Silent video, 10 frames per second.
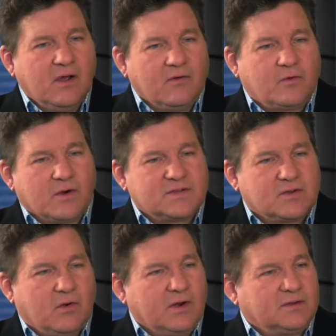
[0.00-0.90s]
Of course,
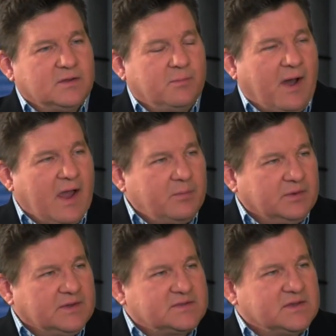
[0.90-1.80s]
according to the
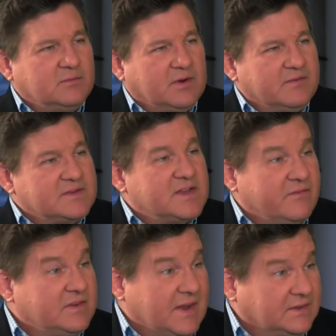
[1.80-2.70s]
Bible, it's one of the
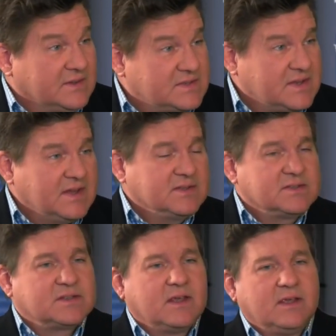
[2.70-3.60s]
7 deadly
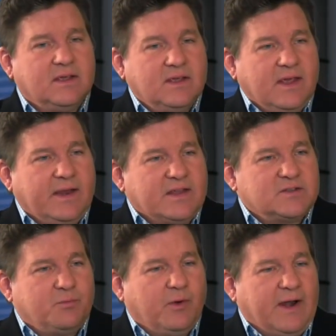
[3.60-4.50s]
sins. And as
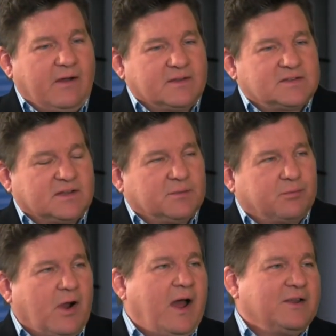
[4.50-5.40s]
you point out, it's not the
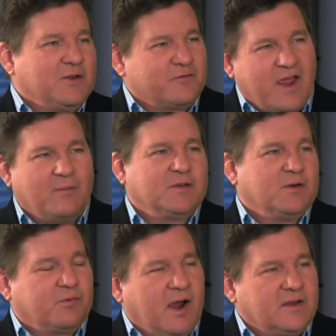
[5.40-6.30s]
pride in your family
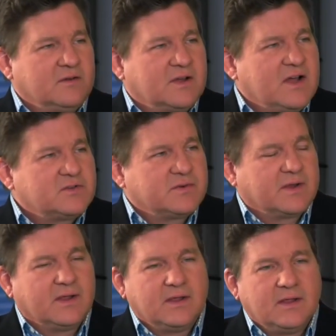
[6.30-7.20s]
or pride in your
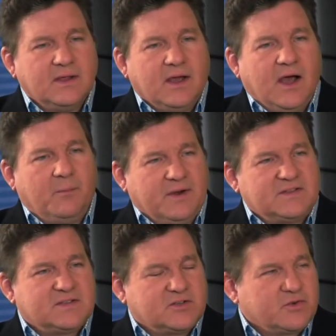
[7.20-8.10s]
country, but
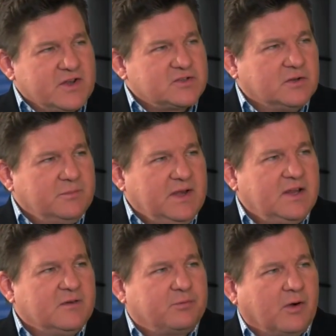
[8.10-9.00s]
it's the traditional
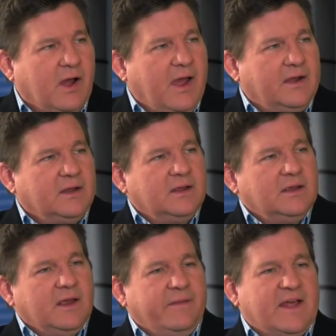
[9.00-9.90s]
meaning of pride,
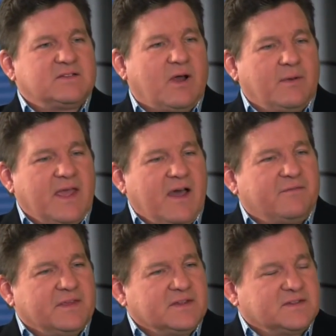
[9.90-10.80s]
and that's why we
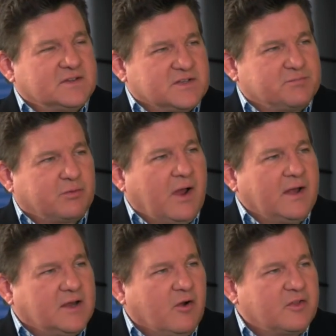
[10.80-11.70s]
have things such as
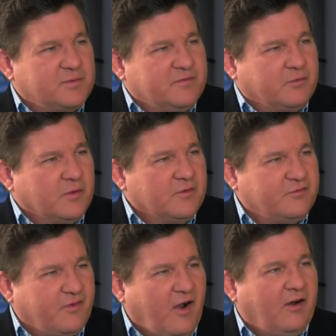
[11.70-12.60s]
pride goeth before the
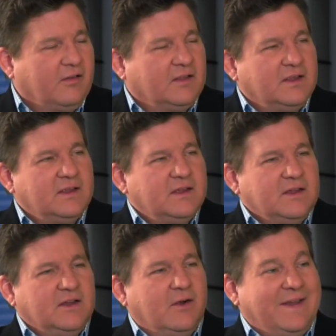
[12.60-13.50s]
fall,
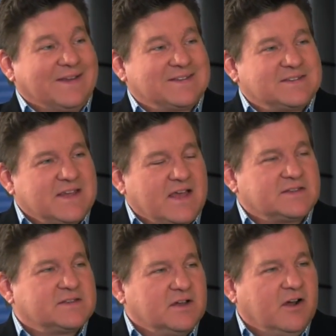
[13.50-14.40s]
an
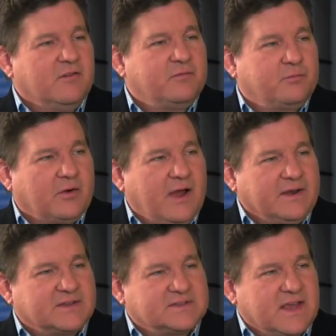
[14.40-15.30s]
excess of pride,
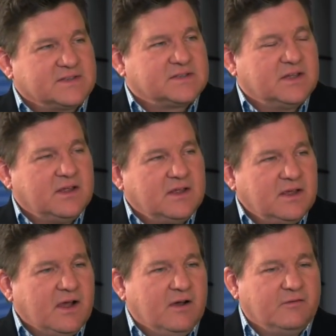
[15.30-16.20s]
an excess
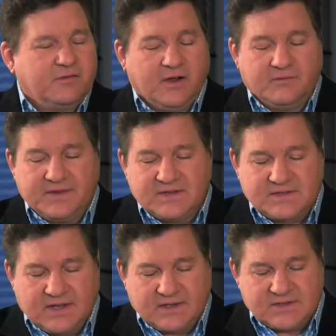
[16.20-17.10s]
of these
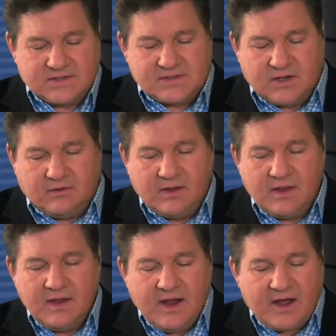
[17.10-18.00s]
things. And so
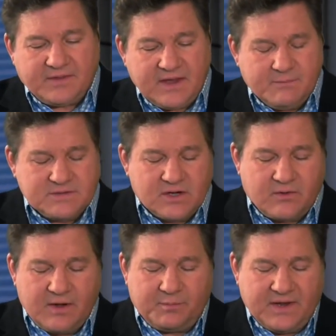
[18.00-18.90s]
I think it was a
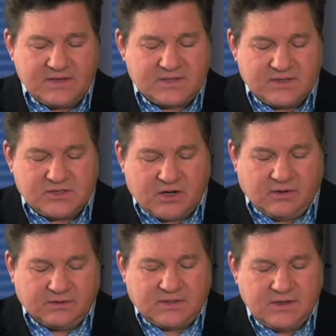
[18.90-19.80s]
great piece, and
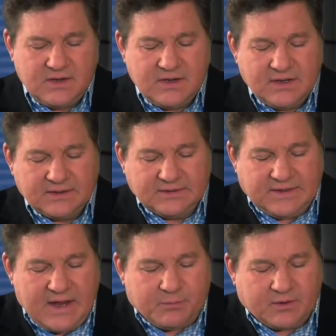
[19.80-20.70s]
Gerald
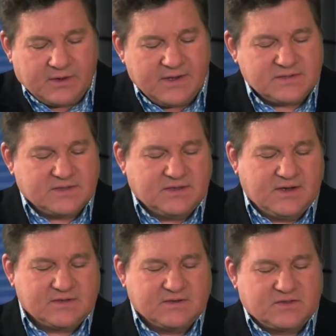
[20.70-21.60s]
Labor is
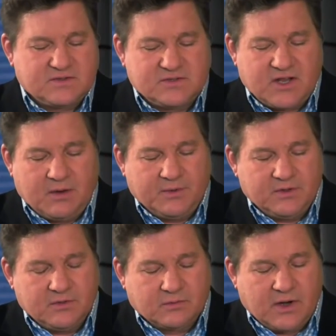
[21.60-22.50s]
a gentleman
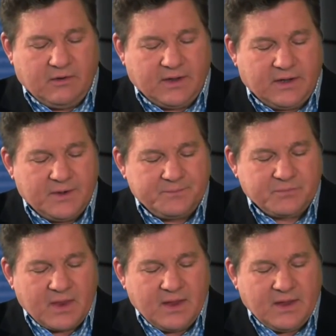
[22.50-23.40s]
who wrote it.
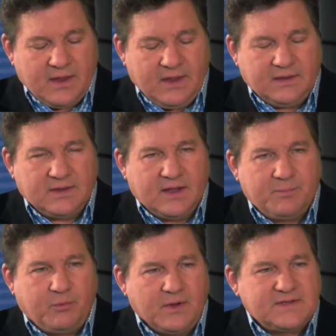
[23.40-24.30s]
And he
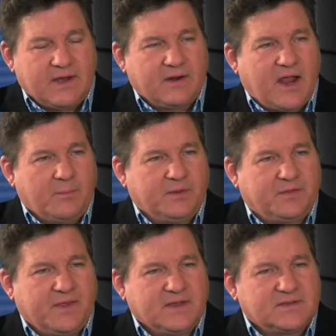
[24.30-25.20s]
points out a couple
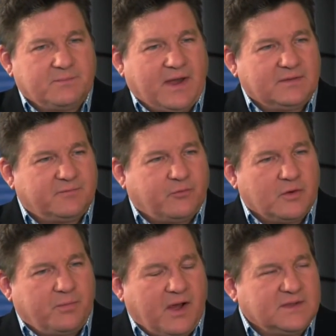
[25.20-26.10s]
of things about
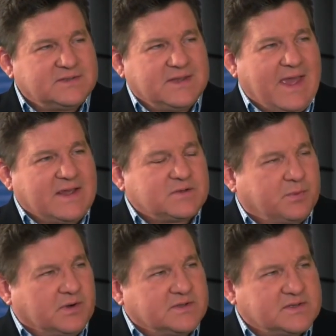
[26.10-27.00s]
foreign policy
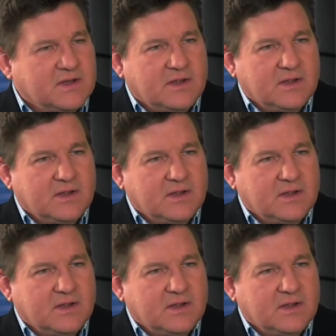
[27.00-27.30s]
experts.